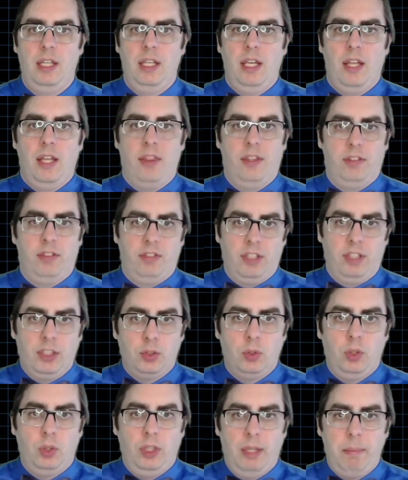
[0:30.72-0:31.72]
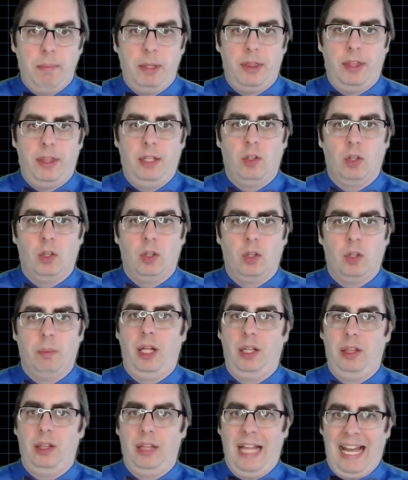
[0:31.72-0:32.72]
The central limit theorem
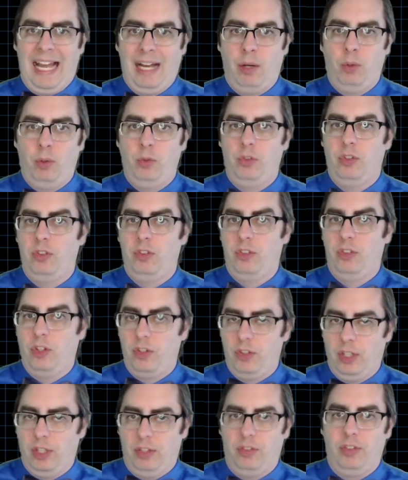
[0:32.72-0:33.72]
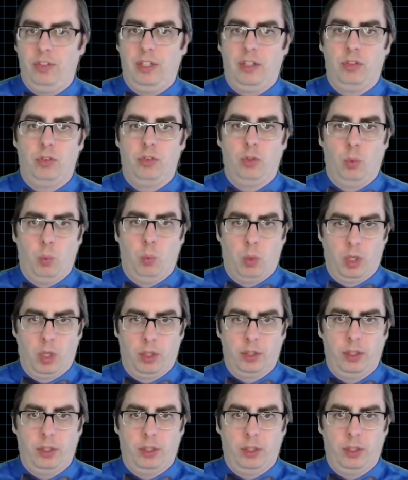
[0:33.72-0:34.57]
allows statistics to work.